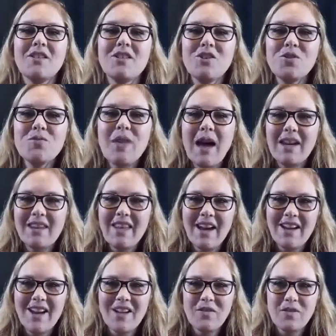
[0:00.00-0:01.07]
do that in that
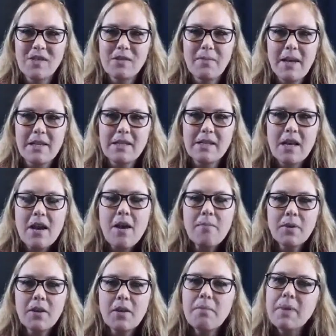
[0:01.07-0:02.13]
kind of a space. But
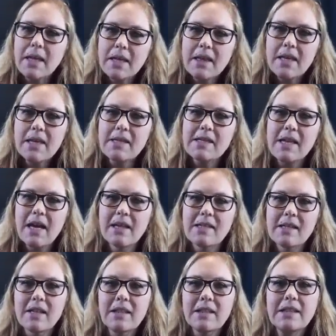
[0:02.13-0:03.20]
the big thing is that it's a
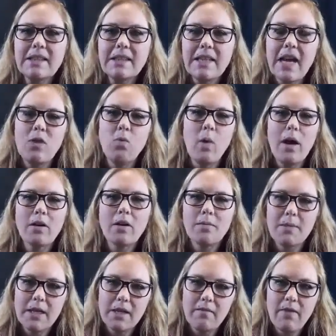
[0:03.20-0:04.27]
clean and
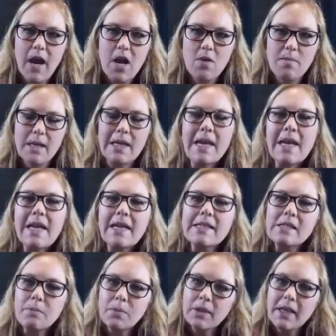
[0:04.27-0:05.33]
welcoming environment. It's
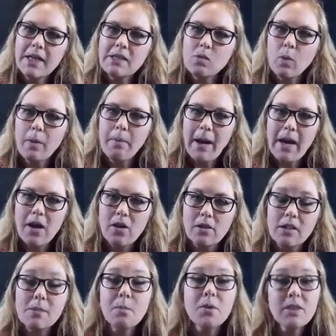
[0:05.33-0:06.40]
a place where
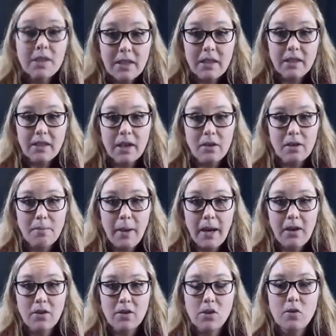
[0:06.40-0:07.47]
parents, particularly
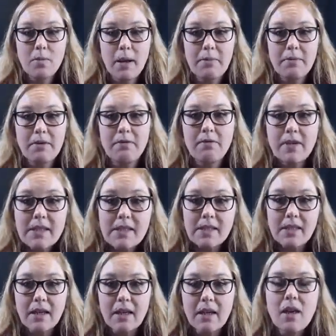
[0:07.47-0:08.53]
parents who might be
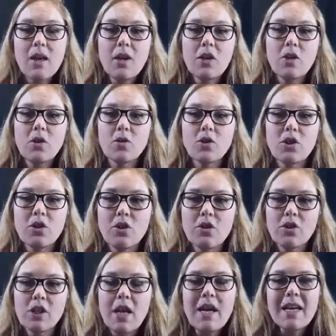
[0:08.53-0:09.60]
visiting your
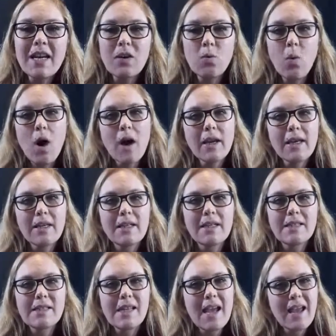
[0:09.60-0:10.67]
church, can walk in and
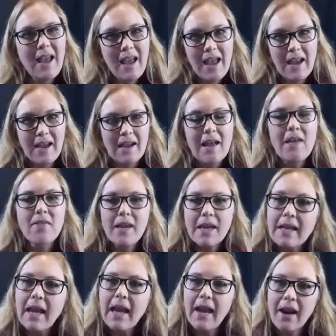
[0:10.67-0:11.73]
say, hey, they
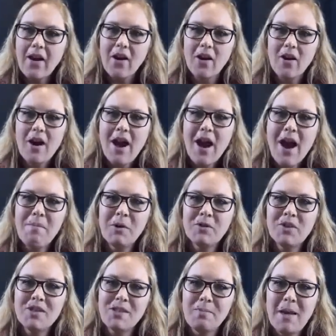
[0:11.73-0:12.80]
care about the
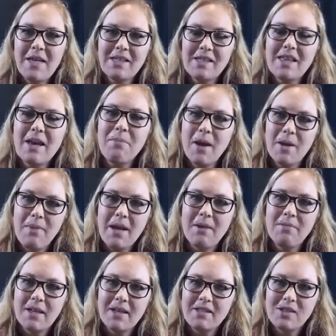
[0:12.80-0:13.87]
space that my
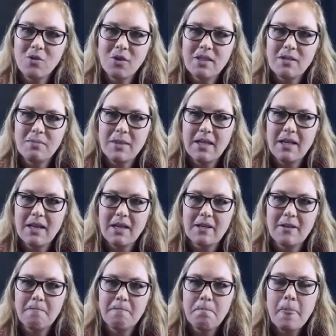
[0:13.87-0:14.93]
baby is going to be
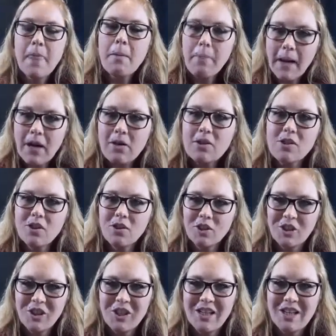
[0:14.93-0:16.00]
in. Parents are
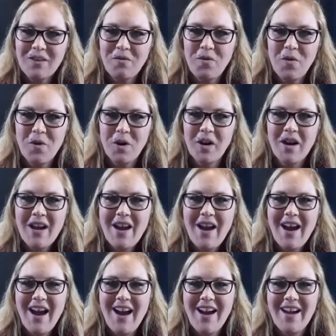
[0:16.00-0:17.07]
looking for
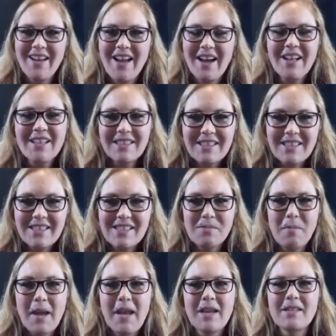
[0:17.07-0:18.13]
a clean
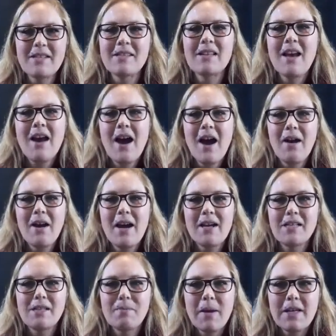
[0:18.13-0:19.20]
space, a
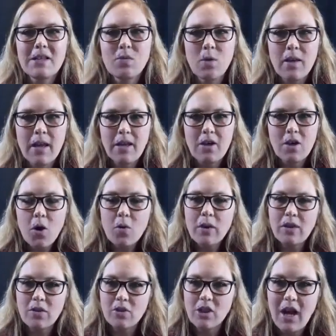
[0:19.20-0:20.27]
space where they know that
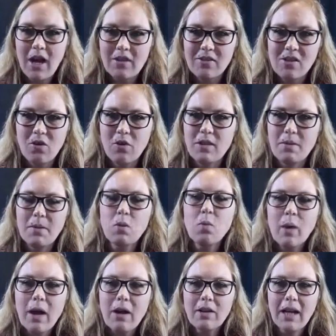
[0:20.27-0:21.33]
their child is going to be
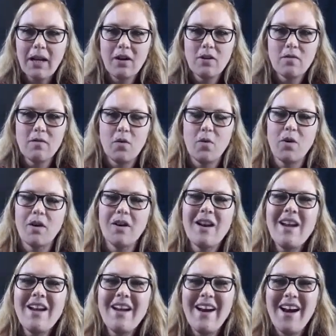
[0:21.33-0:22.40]
well cared for.
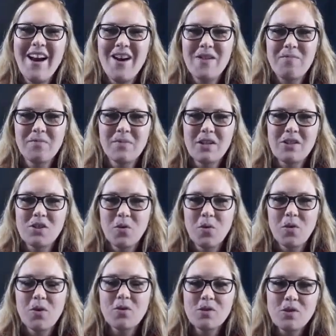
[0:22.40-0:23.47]
So
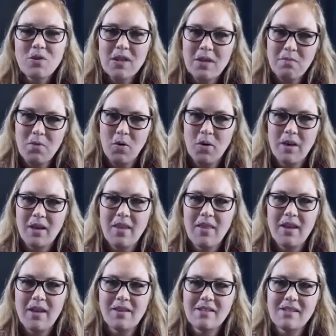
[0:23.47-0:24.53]
those are the important
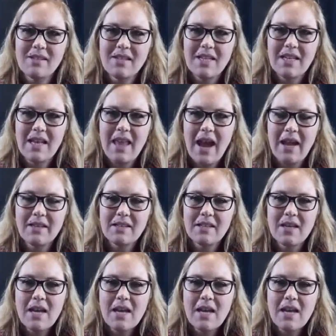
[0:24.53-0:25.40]
things in that.